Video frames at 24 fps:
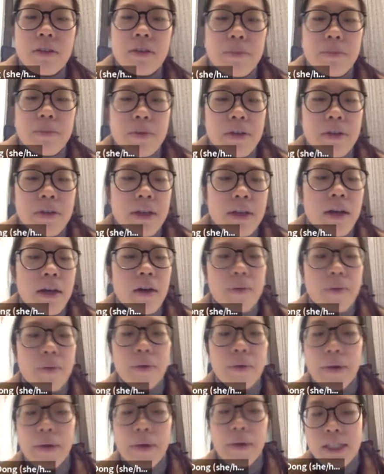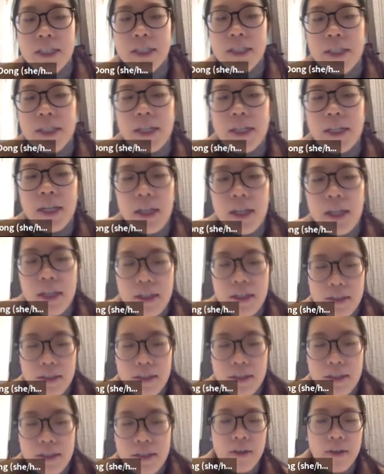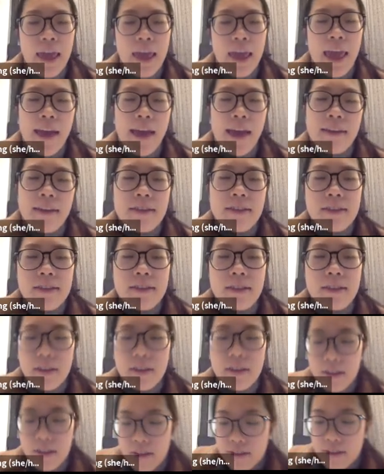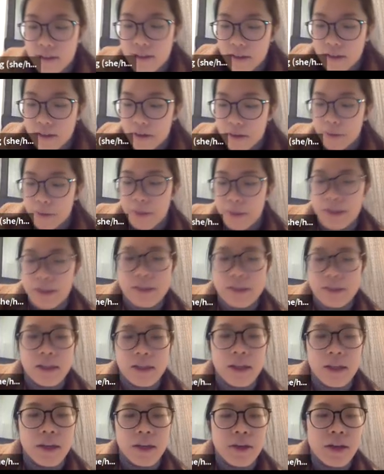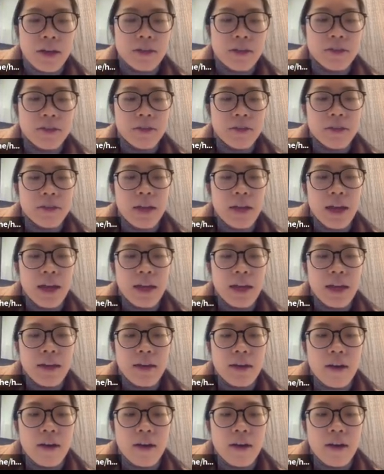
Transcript: of Boolean operator. So and so basically you can do like